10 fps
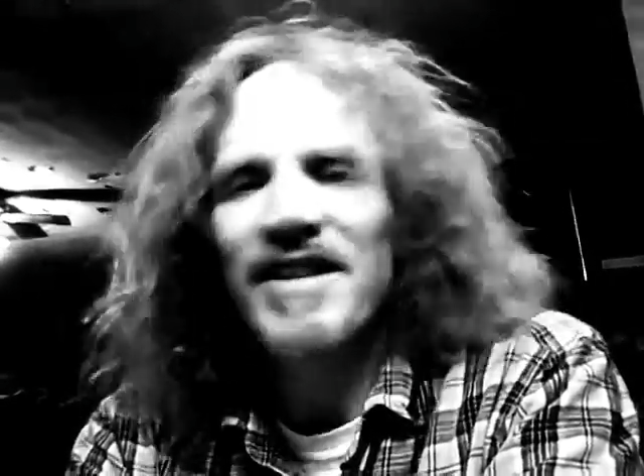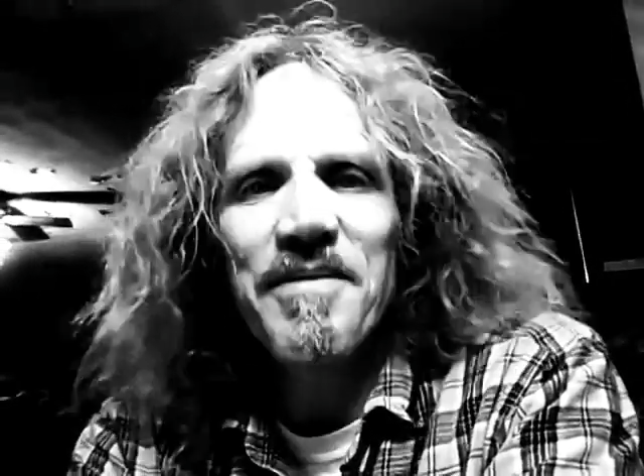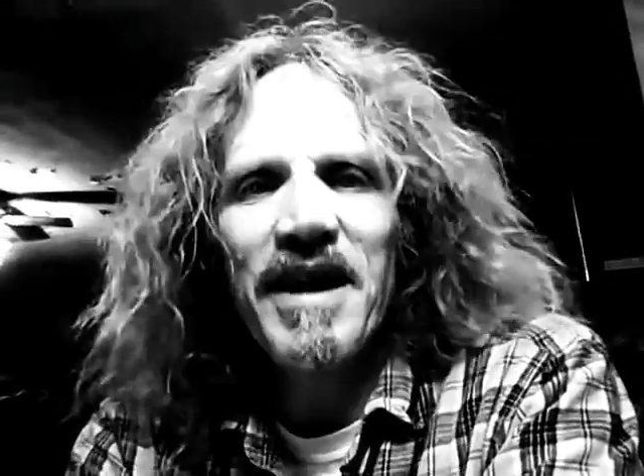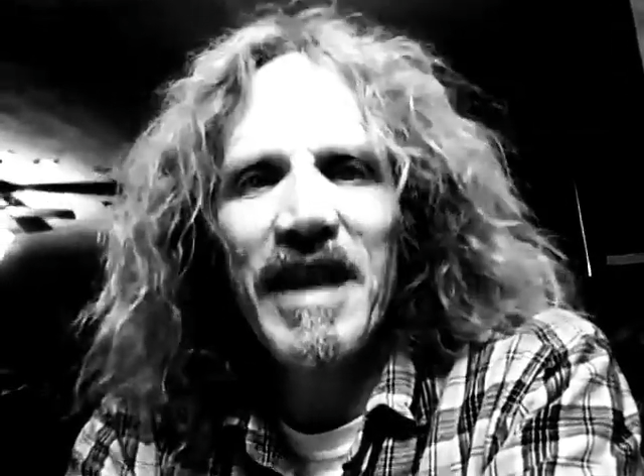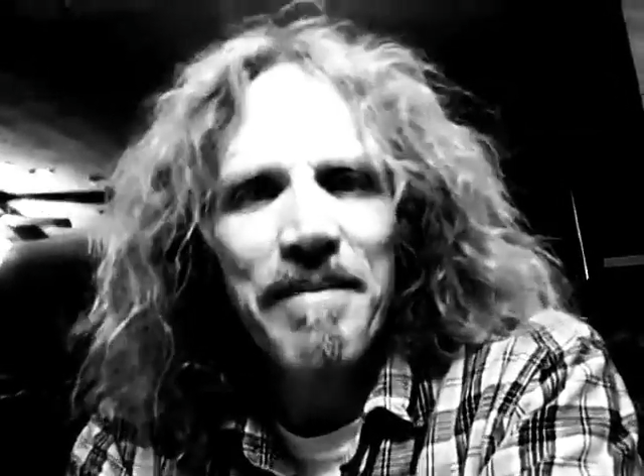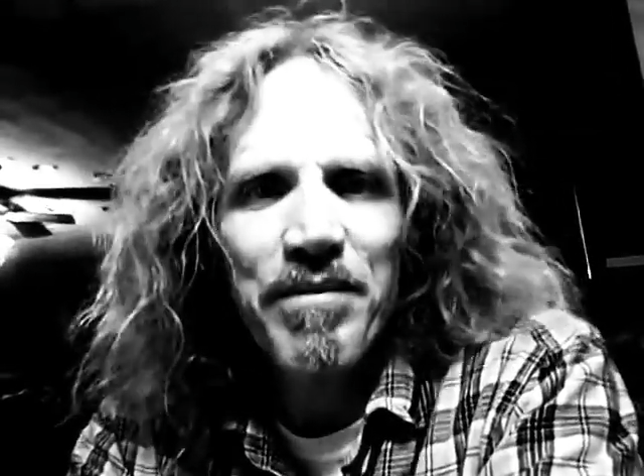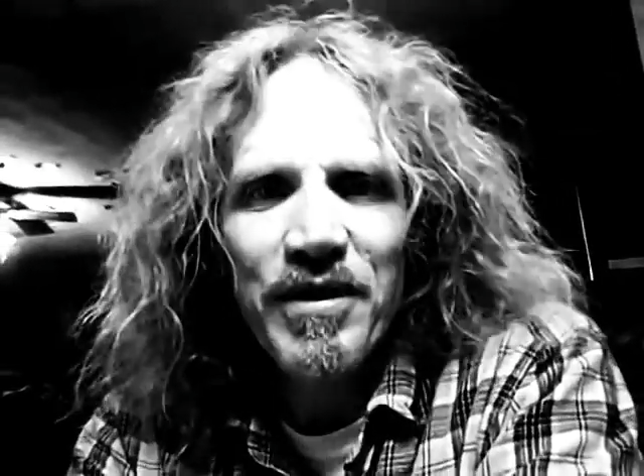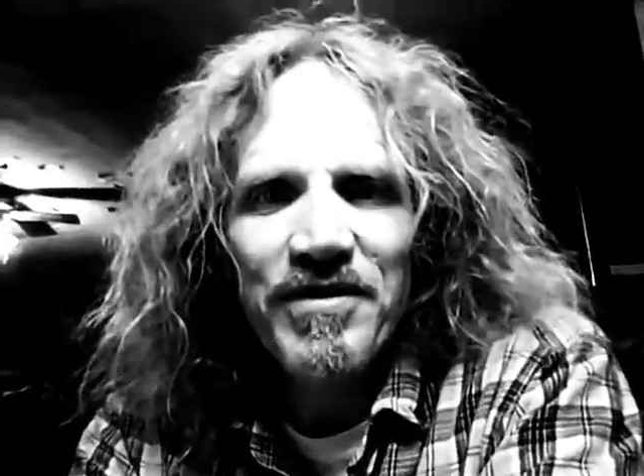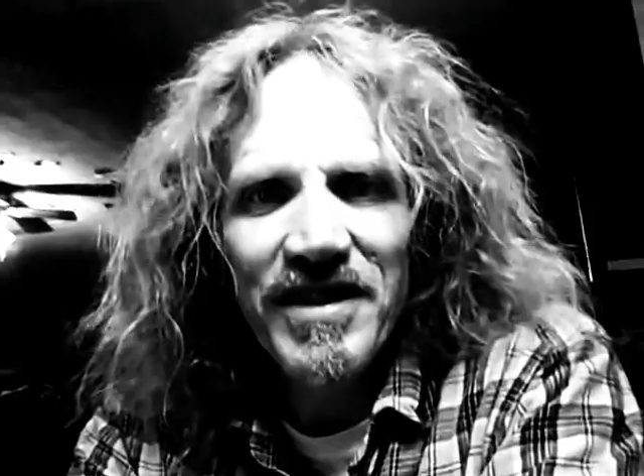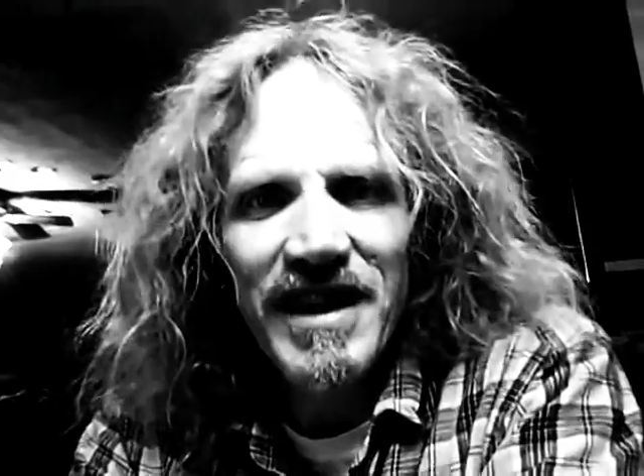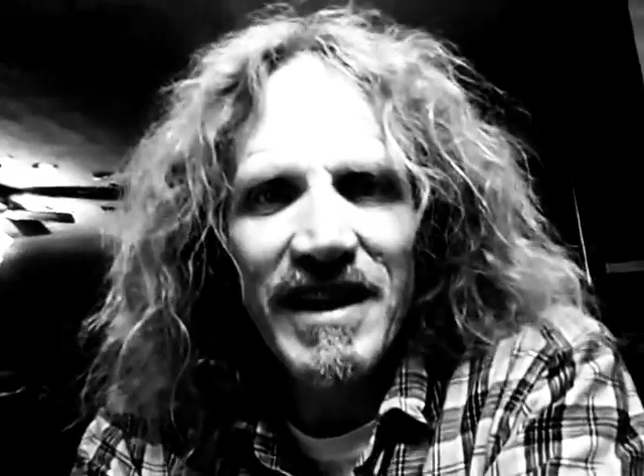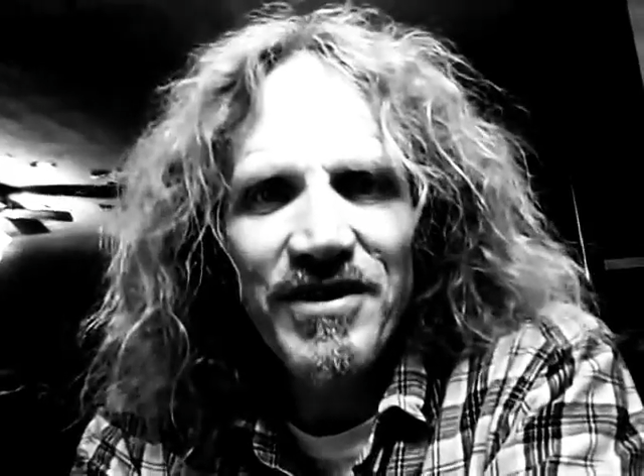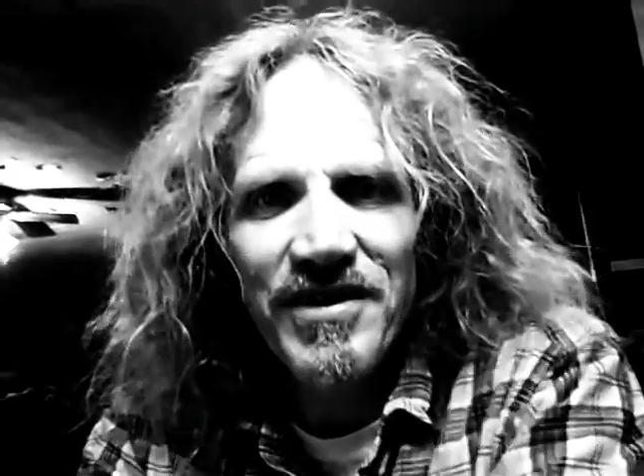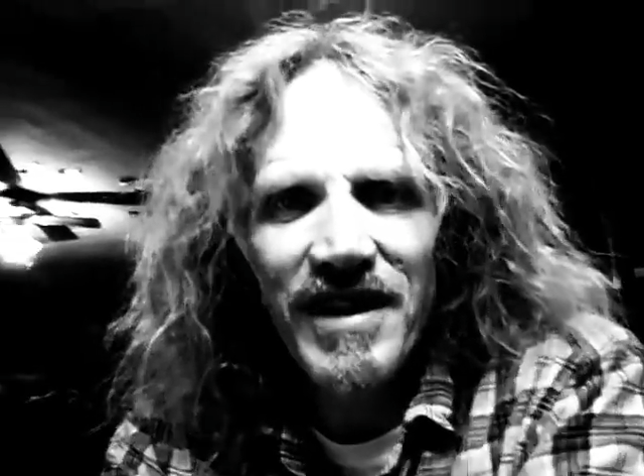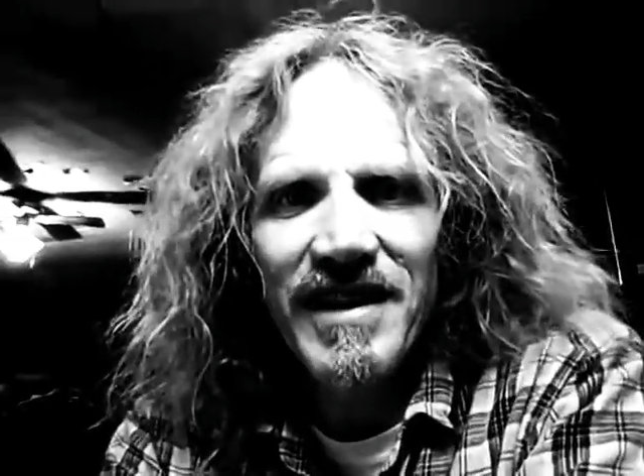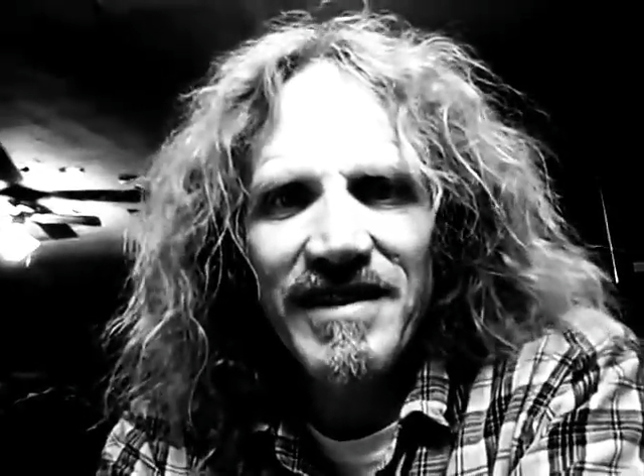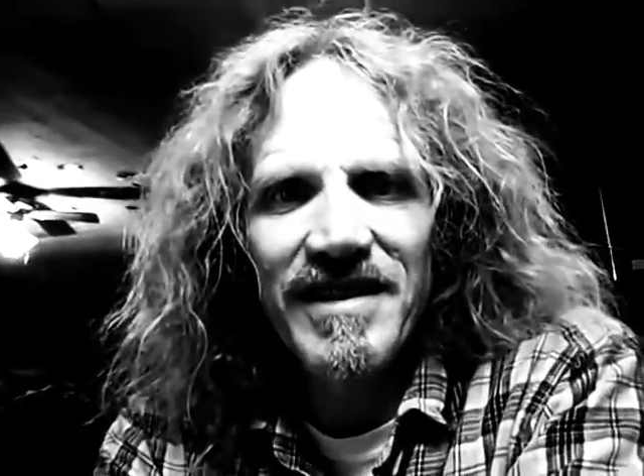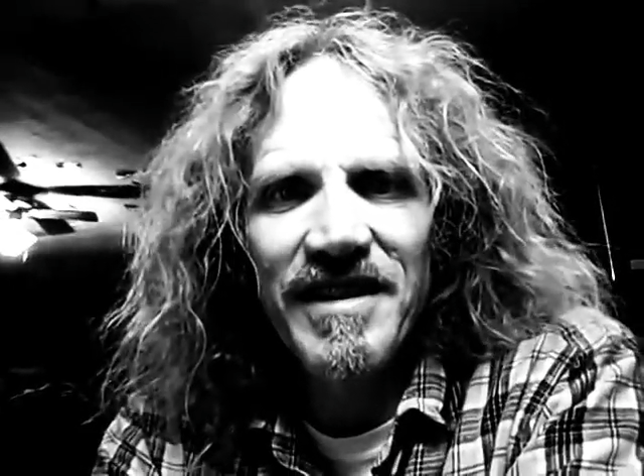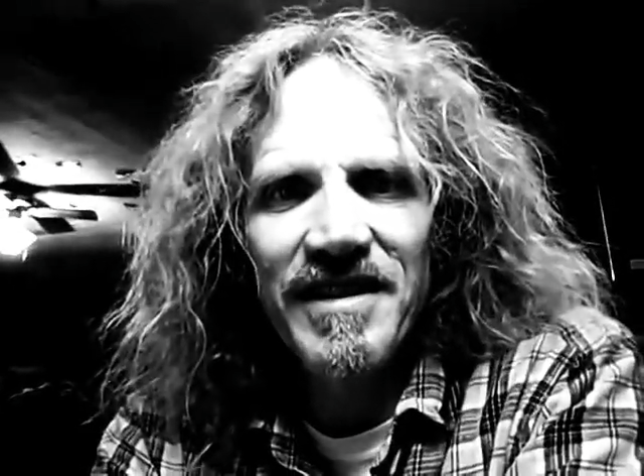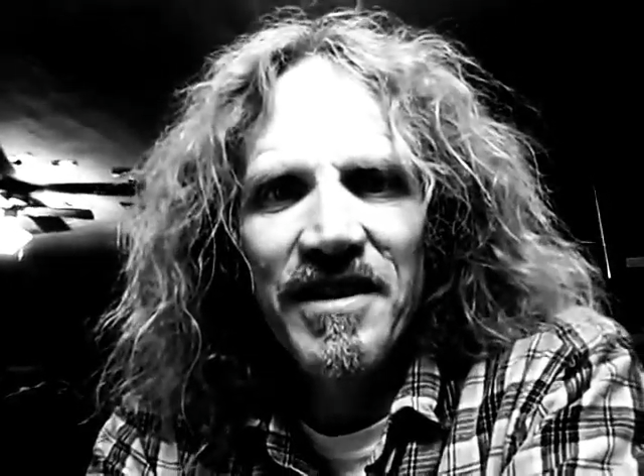Somehow that proves that nature's
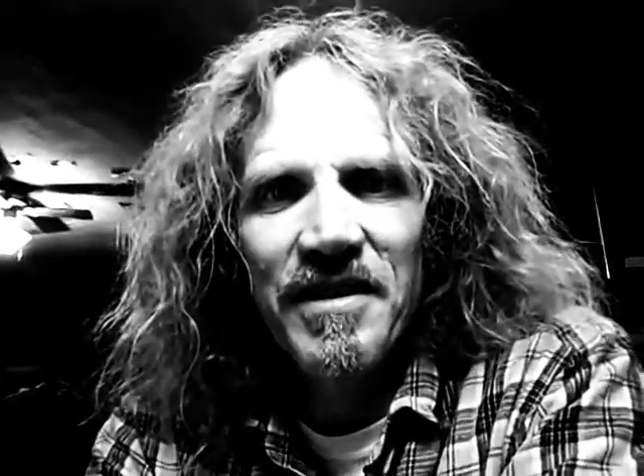innocent